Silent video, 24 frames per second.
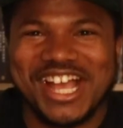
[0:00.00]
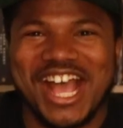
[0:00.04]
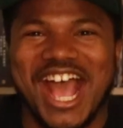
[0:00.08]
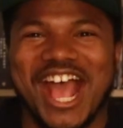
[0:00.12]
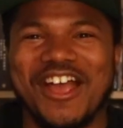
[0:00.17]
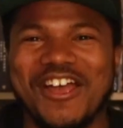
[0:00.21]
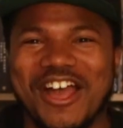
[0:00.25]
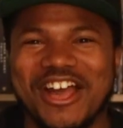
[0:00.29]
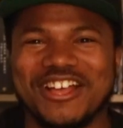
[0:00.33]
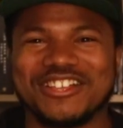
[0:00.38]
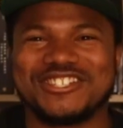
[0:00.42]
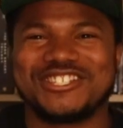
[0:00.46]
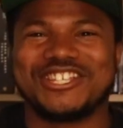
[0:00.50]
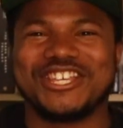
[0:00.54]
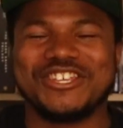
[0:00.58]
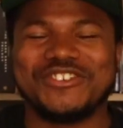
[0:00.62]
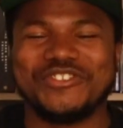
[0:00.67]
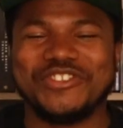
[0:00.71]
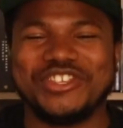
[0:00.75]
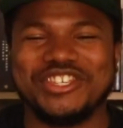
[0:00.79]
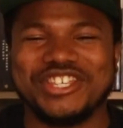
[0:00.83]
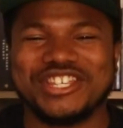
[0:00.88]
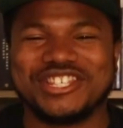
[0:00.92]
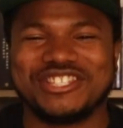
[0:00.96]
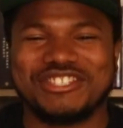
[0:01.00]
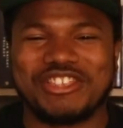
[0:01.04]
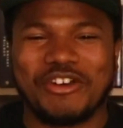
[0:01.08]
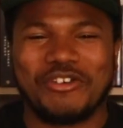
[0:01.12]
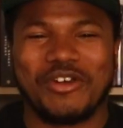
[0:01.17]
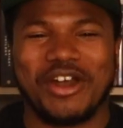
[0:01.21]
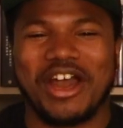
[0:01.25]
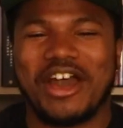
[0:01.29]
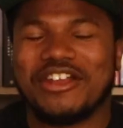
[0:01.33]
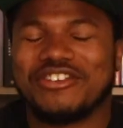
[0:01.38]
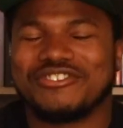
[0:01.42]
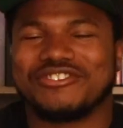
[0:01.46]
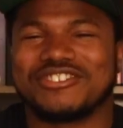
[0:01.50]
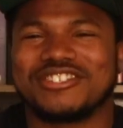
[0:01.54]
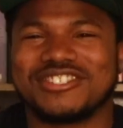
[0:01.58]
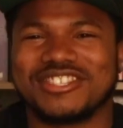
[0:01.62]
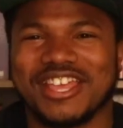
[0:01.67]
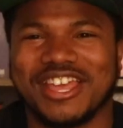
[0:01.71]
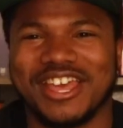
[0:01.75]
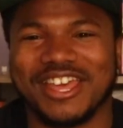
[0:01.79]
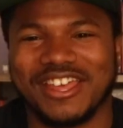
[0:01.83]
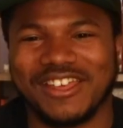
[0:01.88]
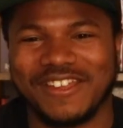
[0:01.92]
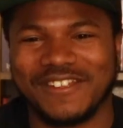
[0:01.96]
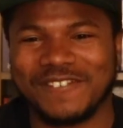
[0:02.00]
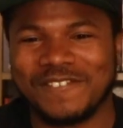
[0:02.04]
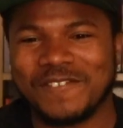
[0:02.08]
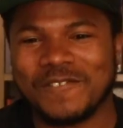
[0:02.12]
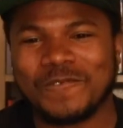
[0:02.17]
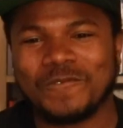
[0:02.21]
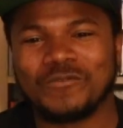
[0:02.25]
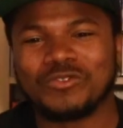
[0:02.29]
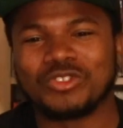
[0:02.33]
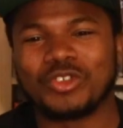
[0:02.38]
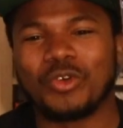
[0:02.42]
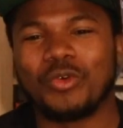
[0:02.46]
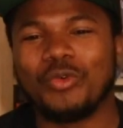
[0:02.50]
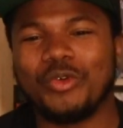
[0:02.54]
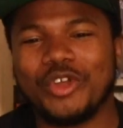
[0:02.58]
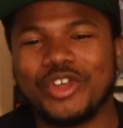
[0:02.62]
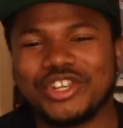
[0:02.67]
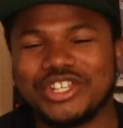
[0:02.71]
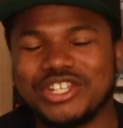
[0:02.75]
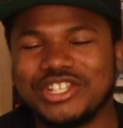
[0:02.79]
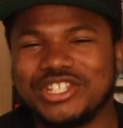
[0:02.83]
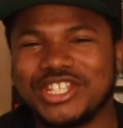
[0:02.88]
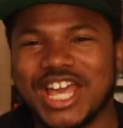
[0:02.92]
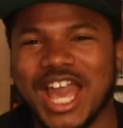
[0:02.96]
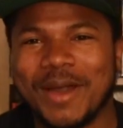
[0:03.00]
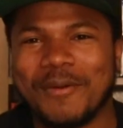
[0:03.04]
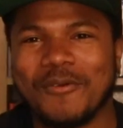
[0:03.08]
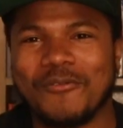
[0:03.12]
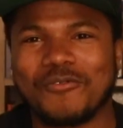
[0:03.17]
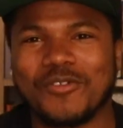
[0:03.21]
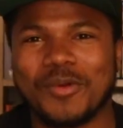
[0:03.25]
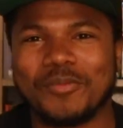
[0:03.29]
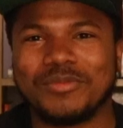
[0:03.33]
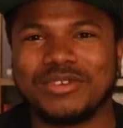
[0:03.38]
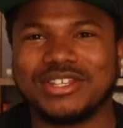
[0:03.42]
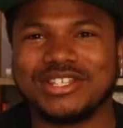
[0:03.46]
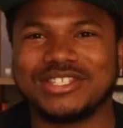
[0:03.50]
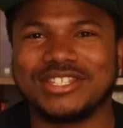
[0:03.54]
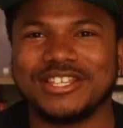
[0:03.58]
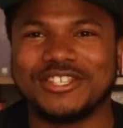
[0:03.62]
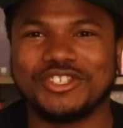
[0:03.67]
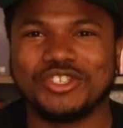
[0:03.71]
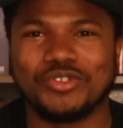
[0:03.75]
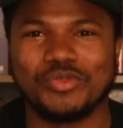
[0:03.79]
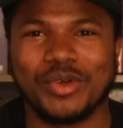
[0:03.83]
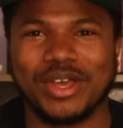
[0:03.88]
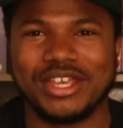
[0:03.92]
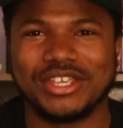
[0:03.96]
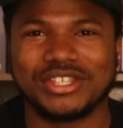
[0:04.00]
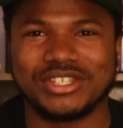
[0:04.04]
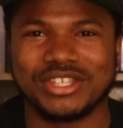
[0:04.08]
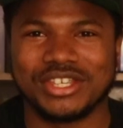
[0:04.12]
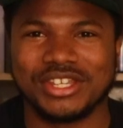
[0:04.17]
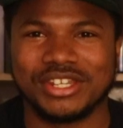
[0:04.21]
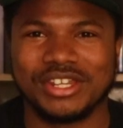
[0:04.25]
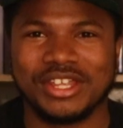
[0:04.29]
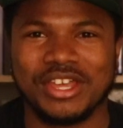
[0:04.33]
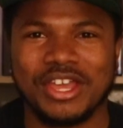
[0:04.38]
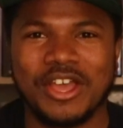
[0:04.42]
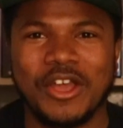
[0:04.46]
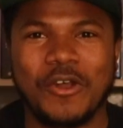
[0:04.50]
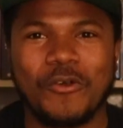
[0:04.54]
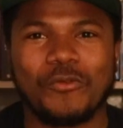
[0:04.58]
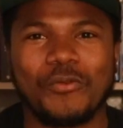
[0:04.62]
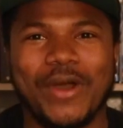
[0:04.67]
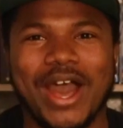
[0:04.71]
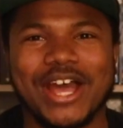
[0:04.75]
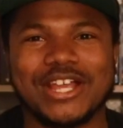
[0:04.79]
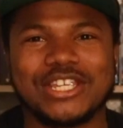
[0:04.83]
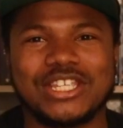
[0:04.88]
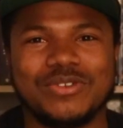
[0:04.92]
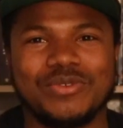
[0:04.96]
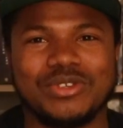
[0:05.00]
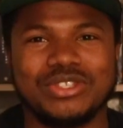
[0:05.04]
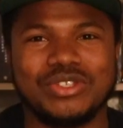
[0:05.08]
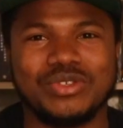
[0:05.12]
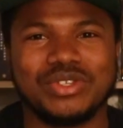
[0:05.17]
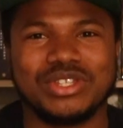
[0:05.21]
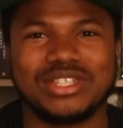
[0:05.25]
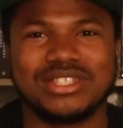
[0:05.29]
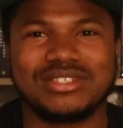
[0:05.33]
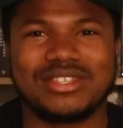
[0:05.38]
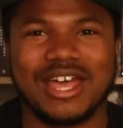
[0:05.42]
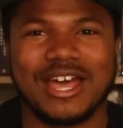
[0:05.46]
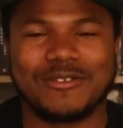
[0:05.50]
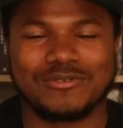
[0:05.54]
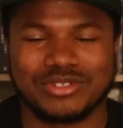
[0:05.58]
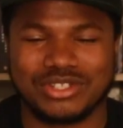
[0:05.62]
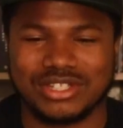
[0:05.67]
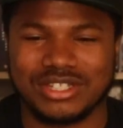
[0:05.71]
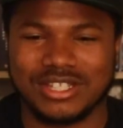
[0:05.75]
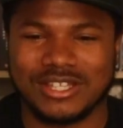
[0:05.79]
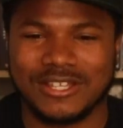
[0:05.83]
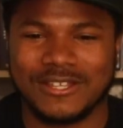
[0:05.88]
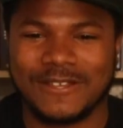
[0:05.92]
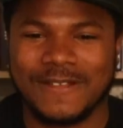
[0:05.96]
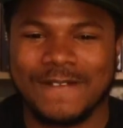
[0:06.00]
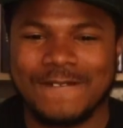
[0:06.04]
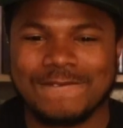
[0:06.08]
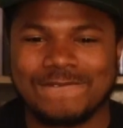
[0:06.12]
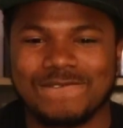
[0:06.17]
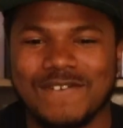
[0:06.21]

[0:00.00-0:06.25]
I genuinely just don't understand where she's coming from in this situation. Why she would do this dumb shit.